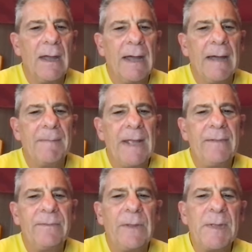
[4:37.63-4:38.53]

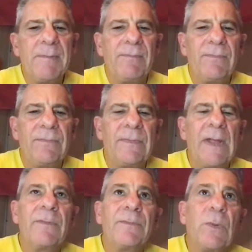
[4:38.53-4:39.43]
And
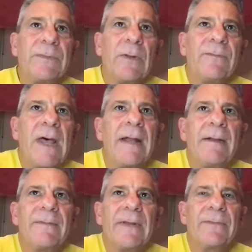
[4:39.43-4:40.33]
what they'll
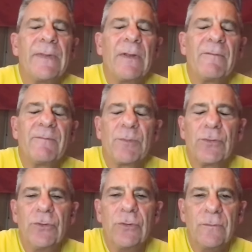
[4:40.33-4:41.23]
have
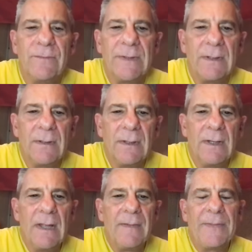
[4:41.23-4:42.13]
proved
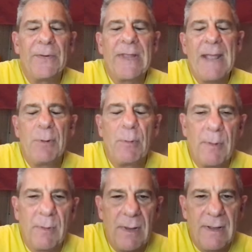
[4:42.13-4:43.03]
that they're
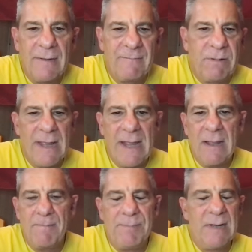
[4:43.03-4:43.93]
capable of
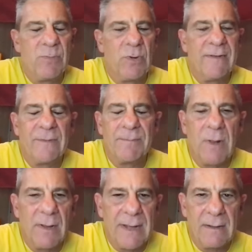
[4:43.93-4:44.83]
playing big boy
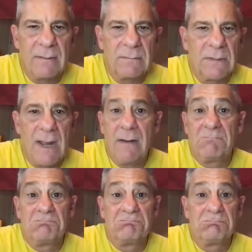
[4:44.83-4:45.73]
football again, right?
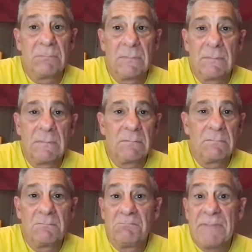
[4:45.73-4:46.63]

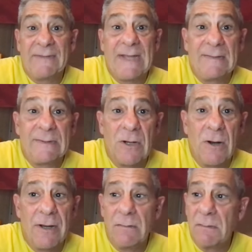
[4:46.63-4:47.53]
Best case
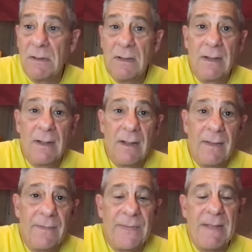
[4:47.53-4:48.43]
scenario,
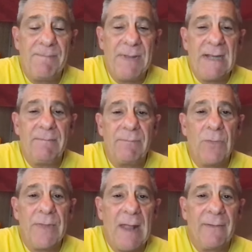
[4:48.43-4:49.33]
they beat
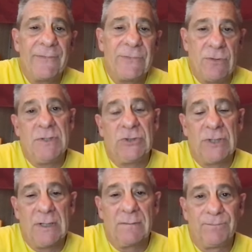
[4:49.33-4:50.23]
both LSU and
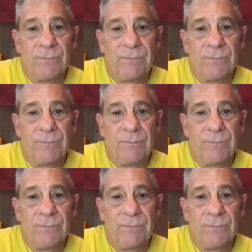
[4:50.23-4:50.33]
Michigan.